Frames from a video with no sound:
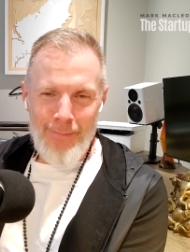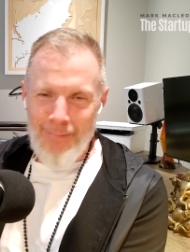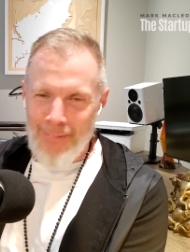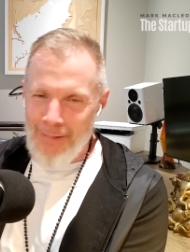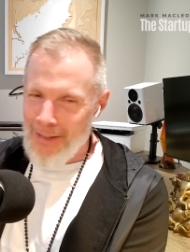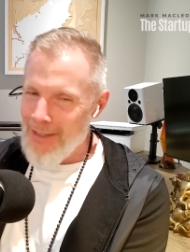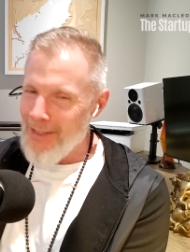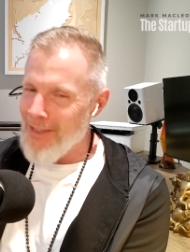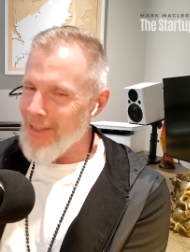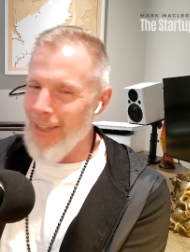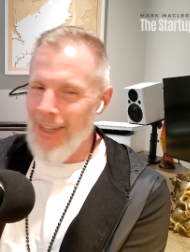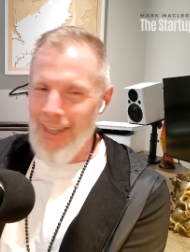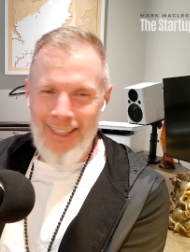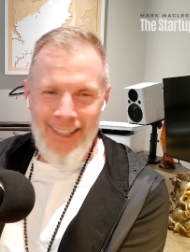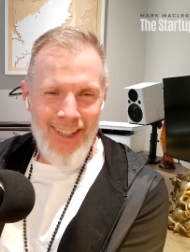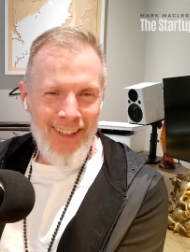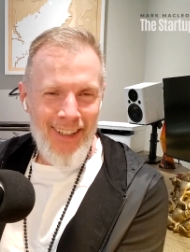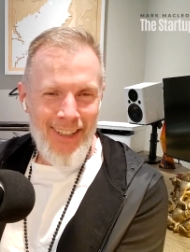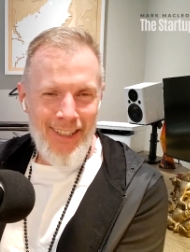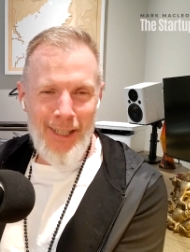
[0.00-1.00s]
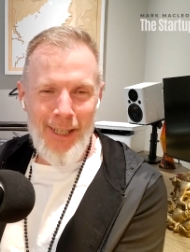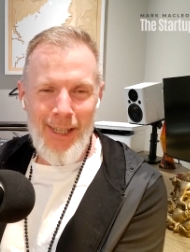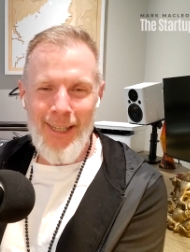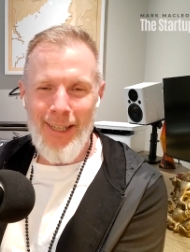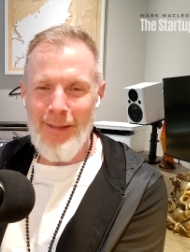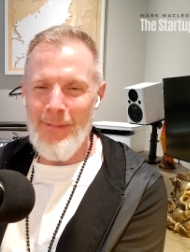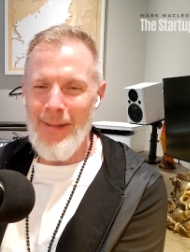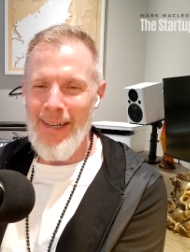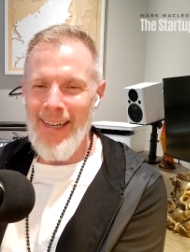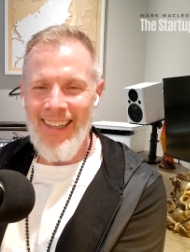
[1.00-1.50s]
Just talk to us
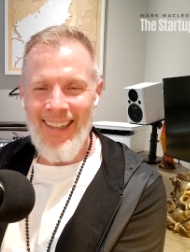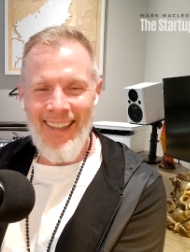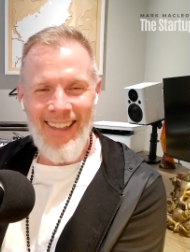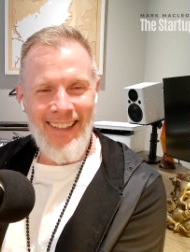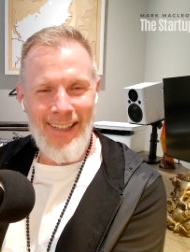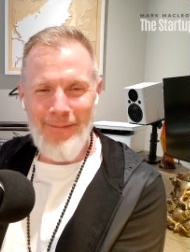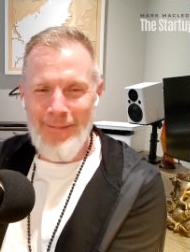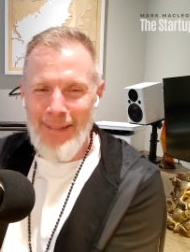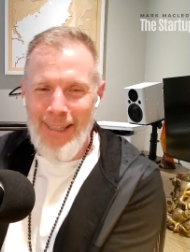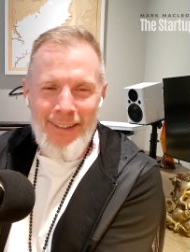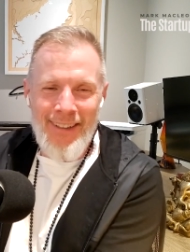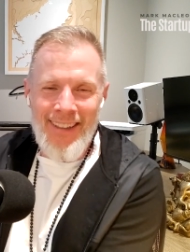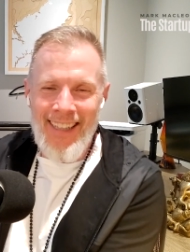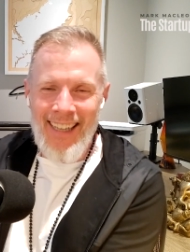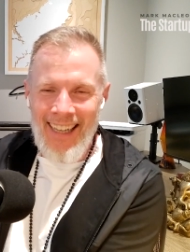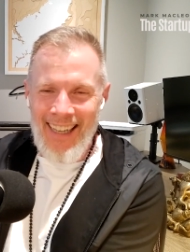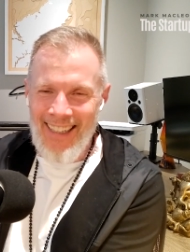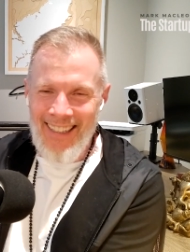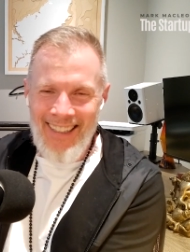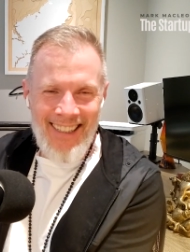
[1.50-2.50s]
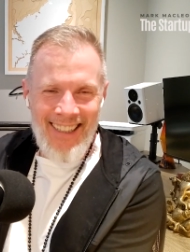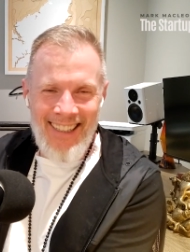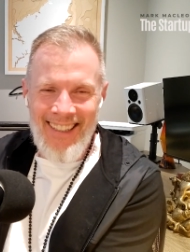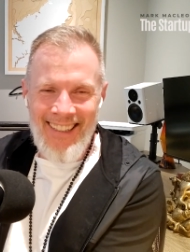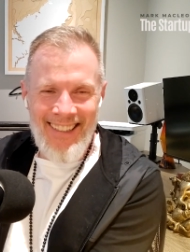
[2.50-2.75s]
about that.